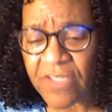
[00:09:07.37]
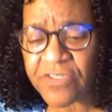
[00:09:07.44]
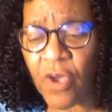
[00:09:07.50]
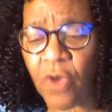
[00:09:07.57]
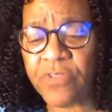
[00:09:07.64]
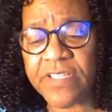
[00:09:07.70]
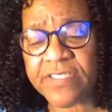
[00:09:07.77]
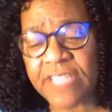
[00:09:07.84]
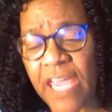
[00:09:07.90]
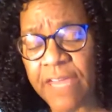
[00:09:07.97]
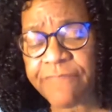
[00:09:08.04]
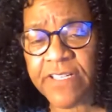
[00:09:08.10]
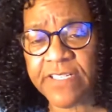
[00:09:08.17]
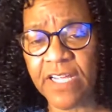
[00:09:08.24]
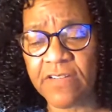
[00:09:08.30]
so
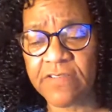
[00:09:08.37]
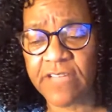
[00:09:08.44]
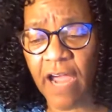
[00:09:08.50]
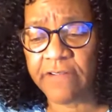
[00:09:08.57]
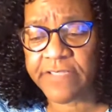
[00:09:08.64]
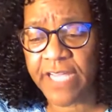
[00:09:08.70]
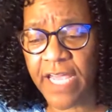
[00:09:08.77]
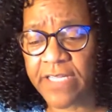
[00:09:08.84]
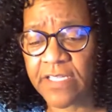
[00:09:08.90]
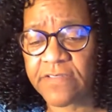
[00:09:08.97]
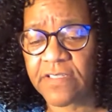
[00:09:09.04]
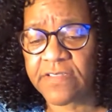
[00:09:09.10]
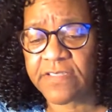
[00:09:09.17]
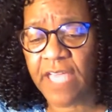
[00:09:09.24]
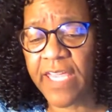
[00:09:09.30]
deceitful deals are intended
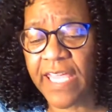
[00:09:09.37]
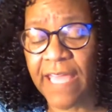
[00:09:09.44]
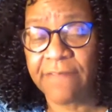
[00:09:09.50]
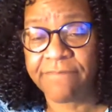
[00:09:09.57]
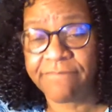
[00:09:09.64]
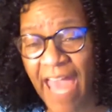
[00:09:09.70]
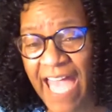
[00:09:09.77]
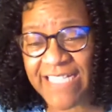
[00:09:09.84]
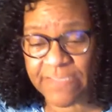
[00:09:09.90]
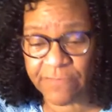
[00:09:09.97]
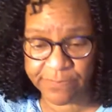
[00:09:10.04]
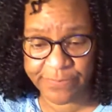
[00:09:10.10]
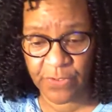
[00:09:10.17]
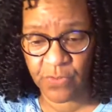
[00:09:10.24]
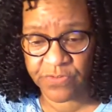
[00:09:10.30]
to take advantage
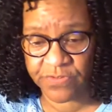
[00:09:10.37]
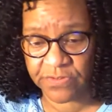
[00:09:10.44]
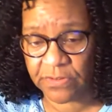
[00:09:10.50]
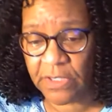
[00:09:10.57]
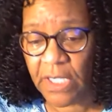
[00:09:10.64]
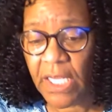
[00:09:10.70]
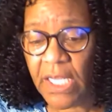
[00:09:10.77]
of a person,